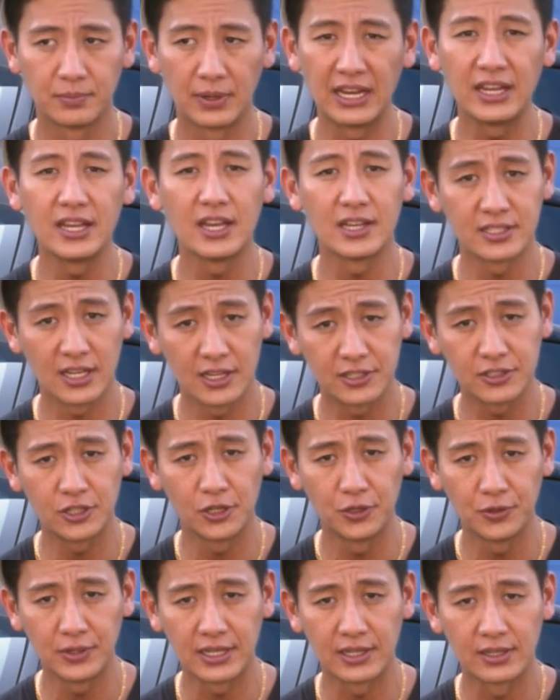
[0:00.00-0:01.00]
ESS
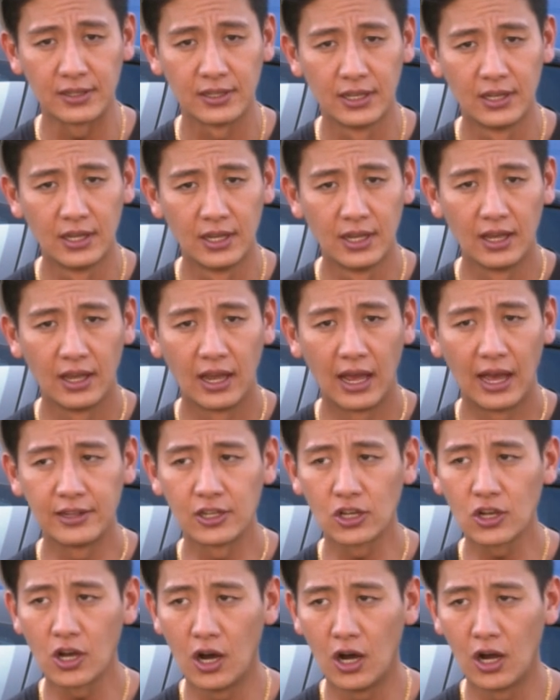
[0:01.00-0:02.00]
tuning. And
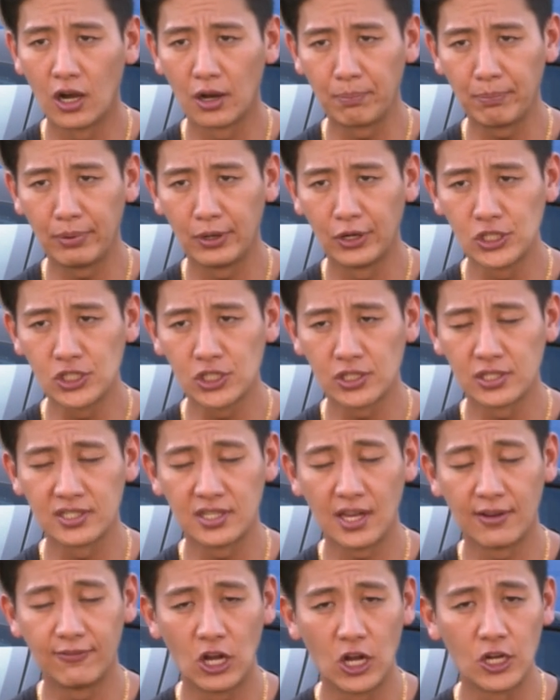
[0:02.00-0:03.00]
the car pushed
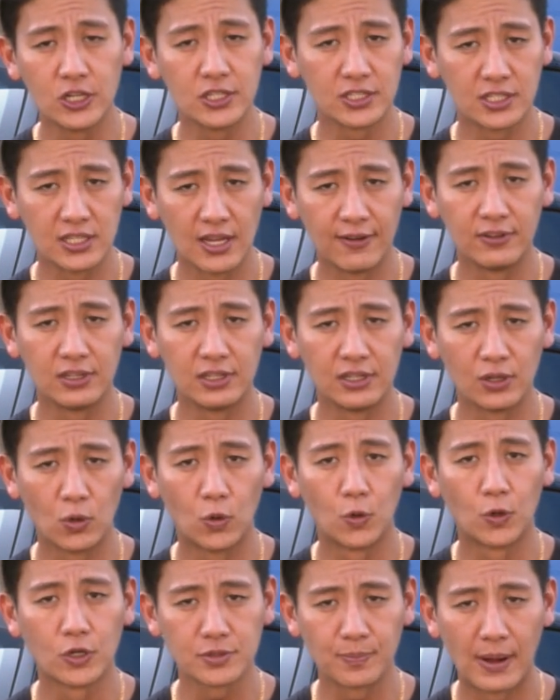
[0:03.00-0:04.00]
770
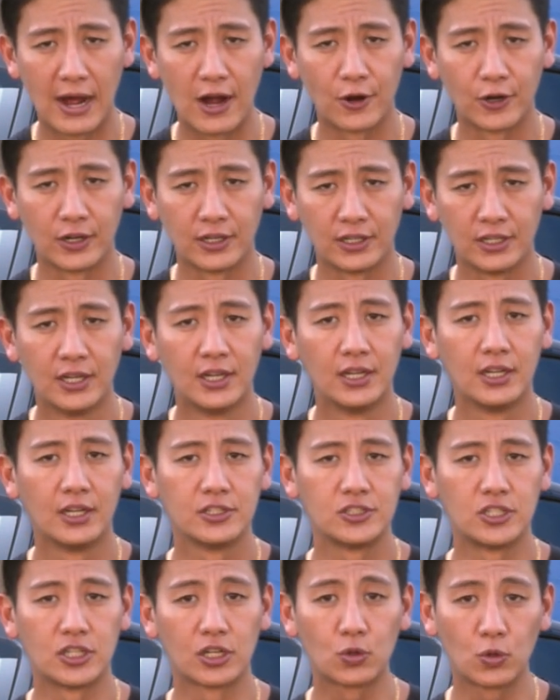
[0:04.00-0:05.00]
horsepower
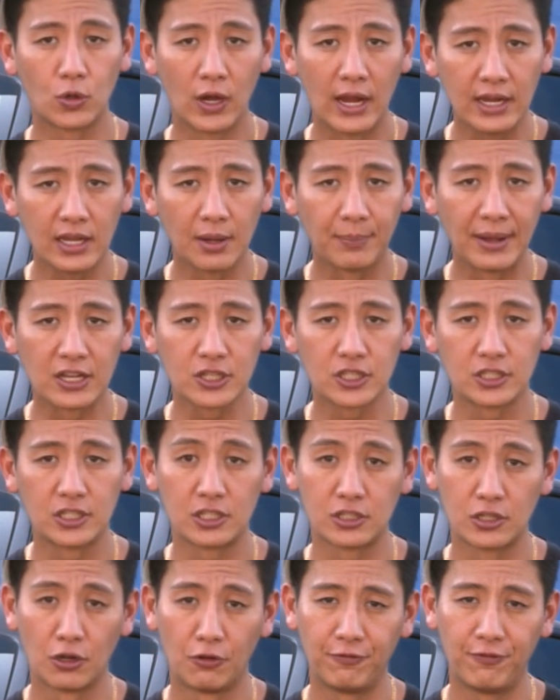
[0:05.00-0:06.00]
to the crank, about
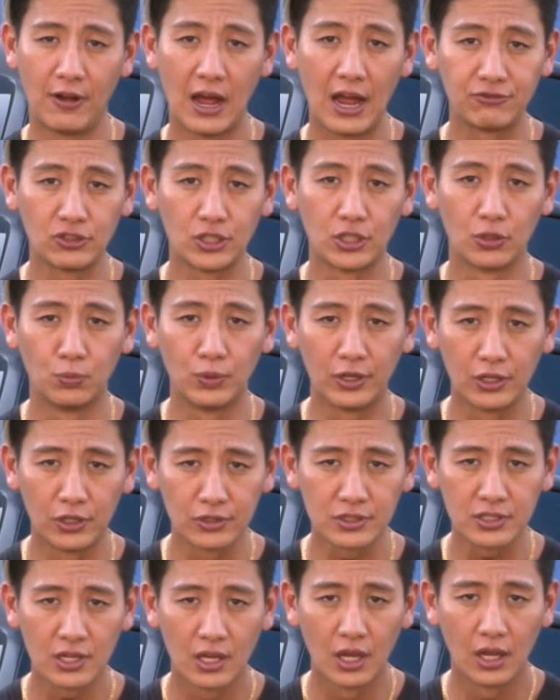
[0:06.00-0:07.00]
605 to the
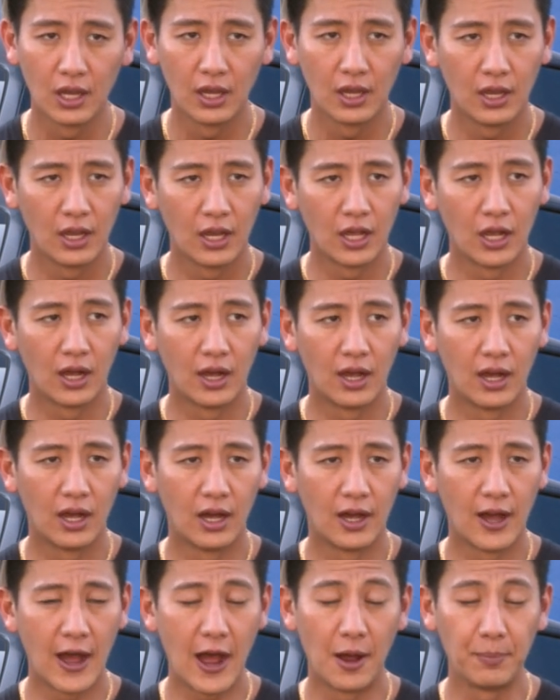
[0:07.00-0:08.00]
wheels.
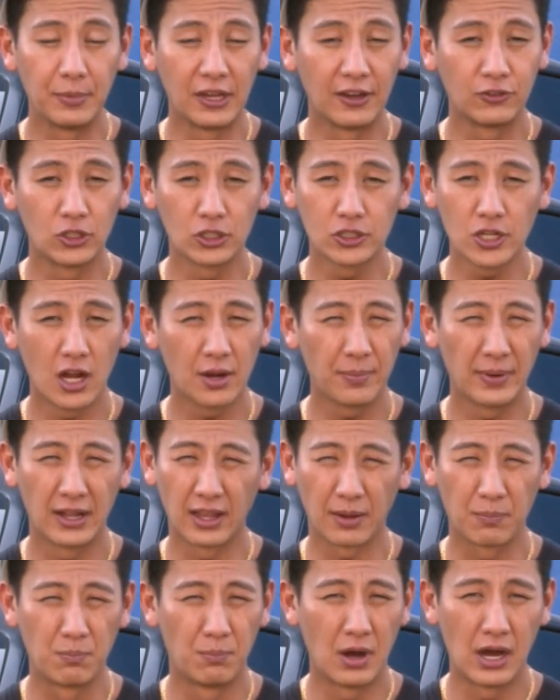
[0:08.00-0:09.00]
I mean, if you're talking about
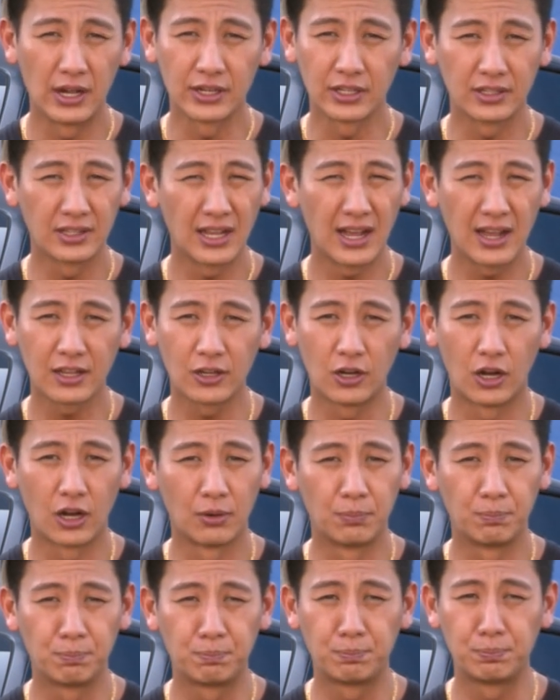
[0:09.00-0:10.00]
like that
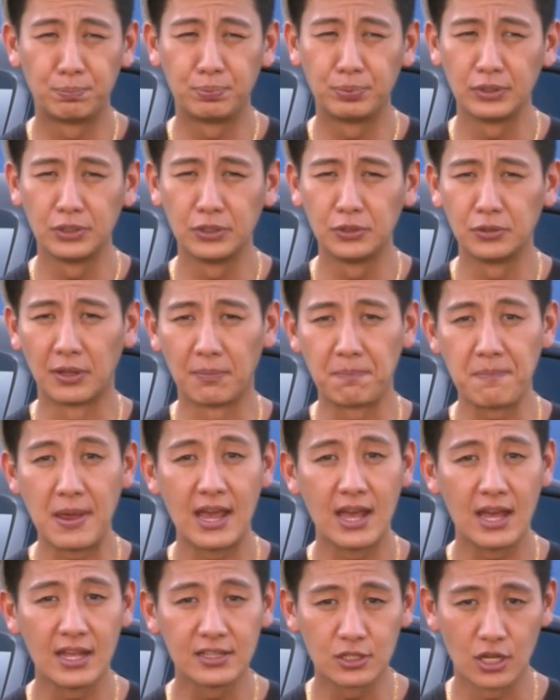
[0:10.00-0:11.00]
car blew the
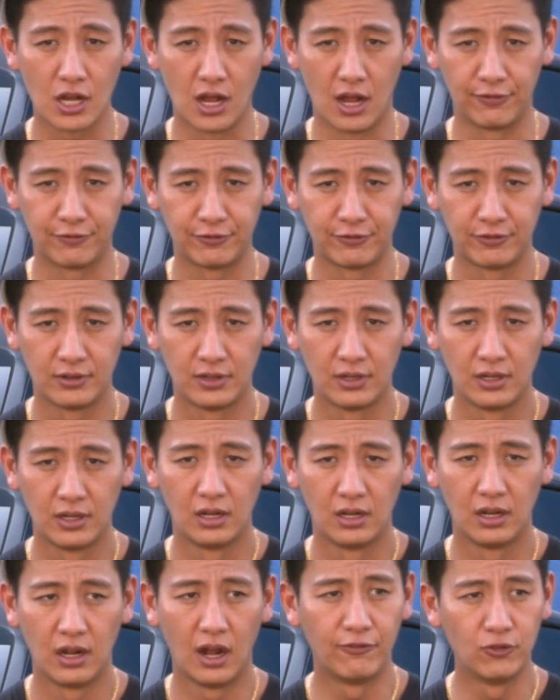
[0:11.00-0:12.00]
pants off
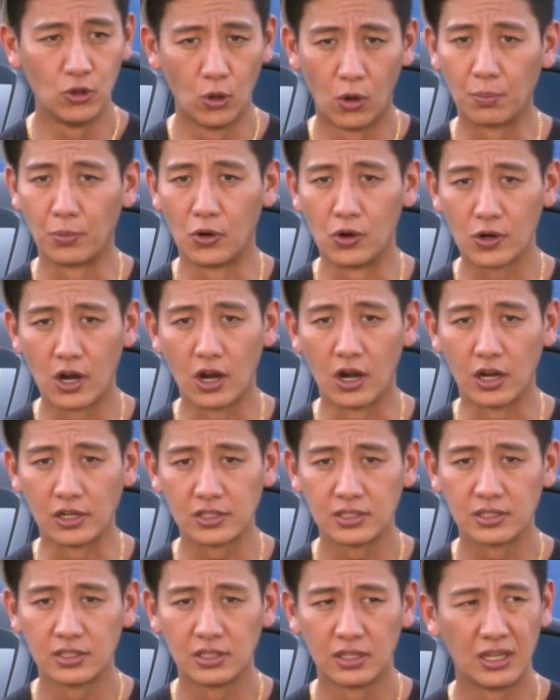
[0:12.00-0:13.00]
of normal
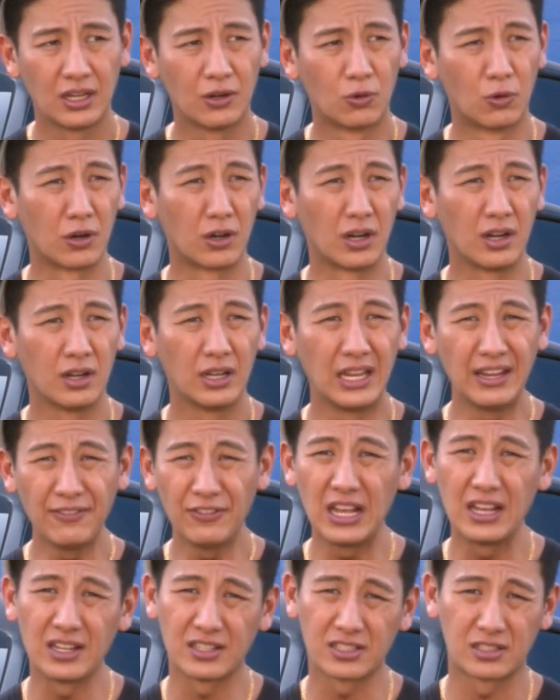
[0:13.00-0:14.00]
cars or
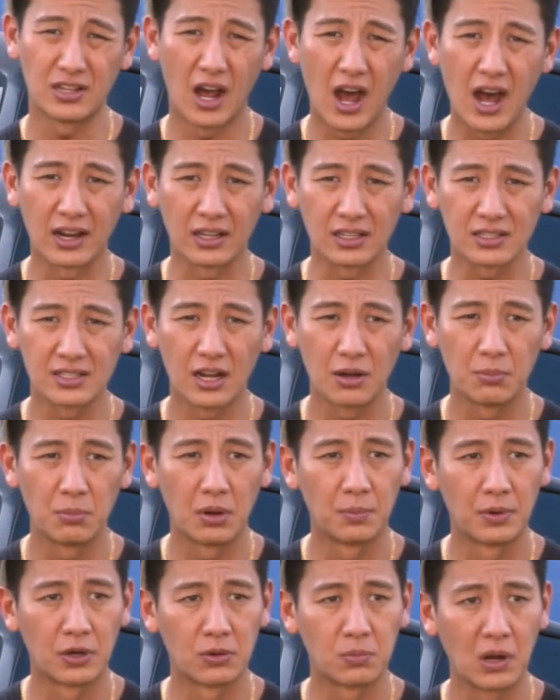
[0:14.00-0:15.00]
even exotics. I
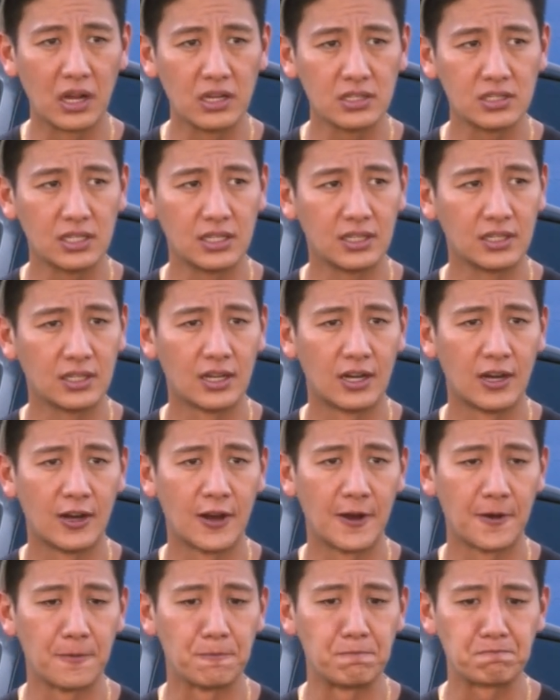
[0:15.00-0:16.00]
remember racing,
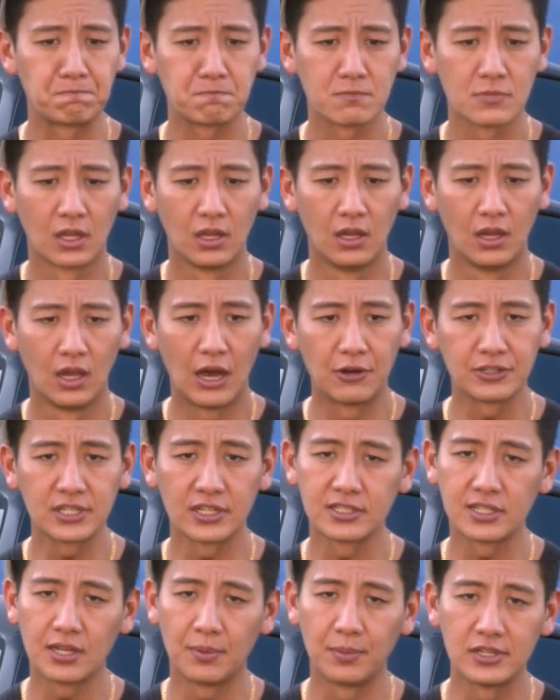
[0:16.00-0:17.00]
I was
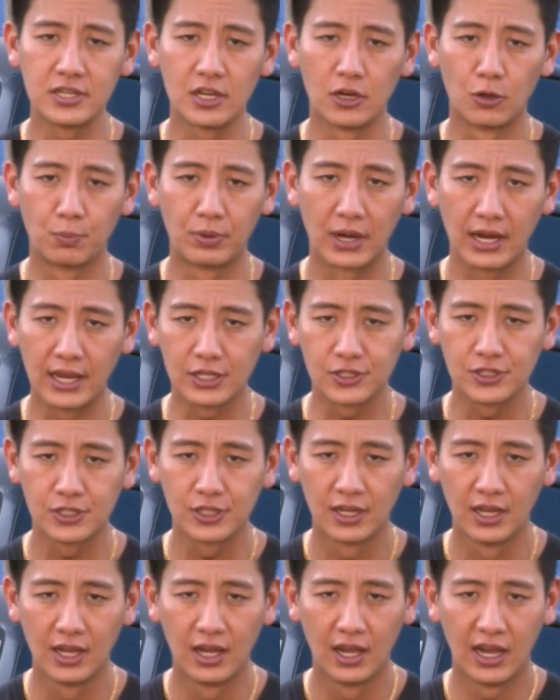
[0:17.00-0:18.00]
on the San Mateo Bridge
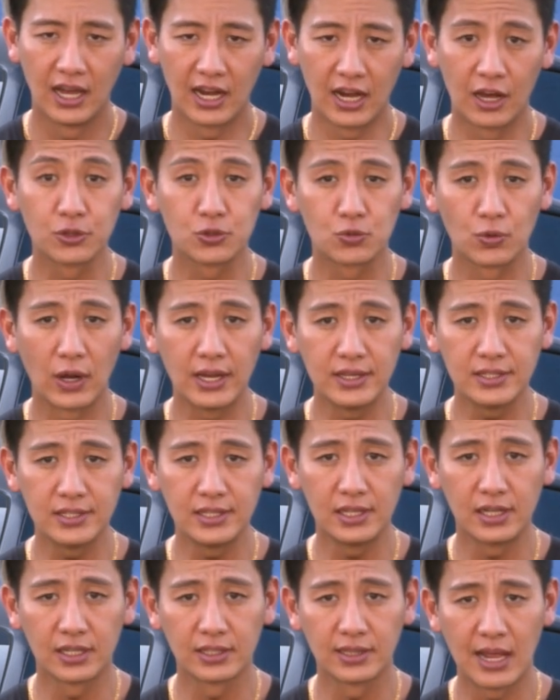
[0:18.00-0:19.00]
and I was
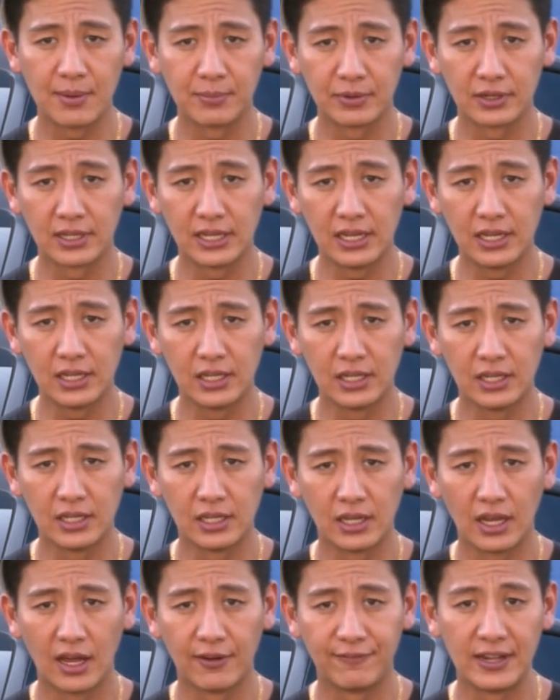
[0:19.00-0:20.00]
racing a
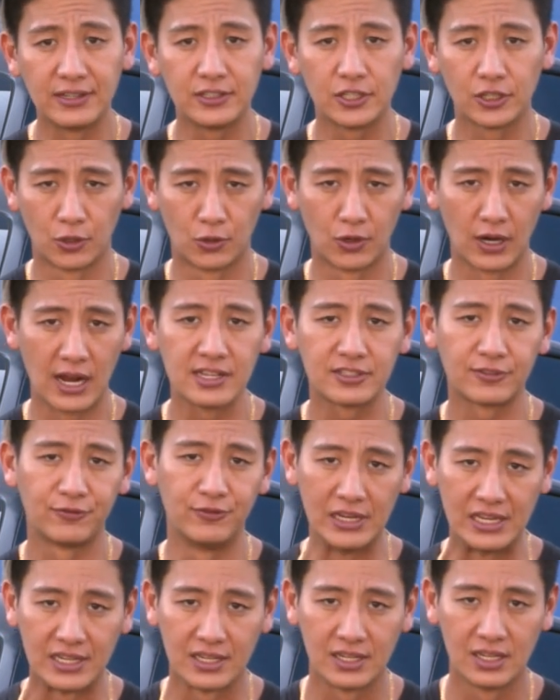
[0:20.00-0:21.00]
Lamborghini Aventador
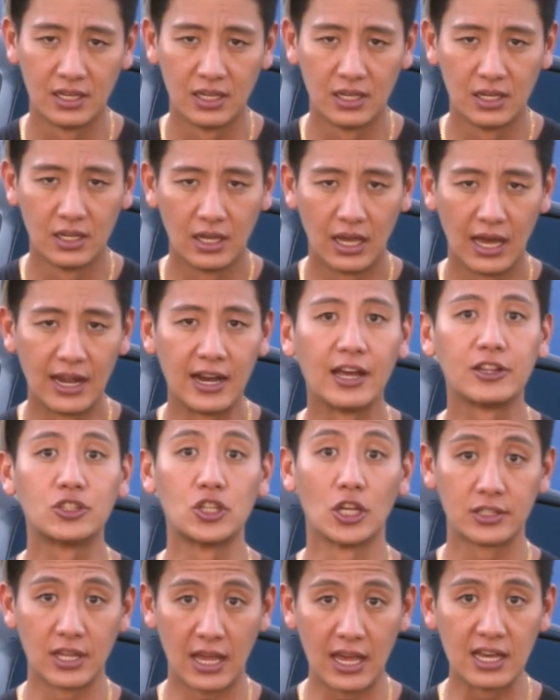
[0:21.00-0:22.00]
SV and I
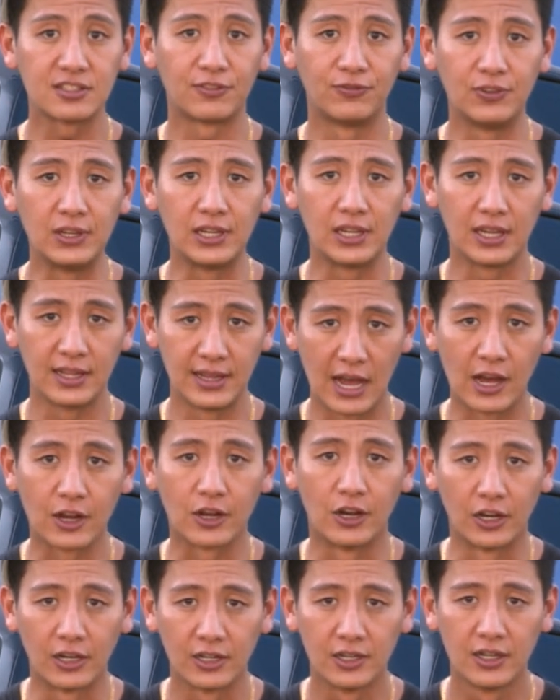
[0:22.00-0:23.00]
took the SV in that
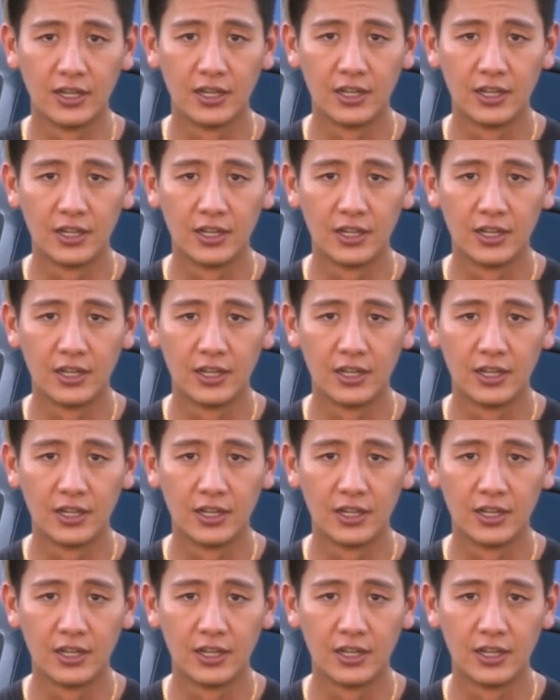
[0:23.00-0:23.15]
car.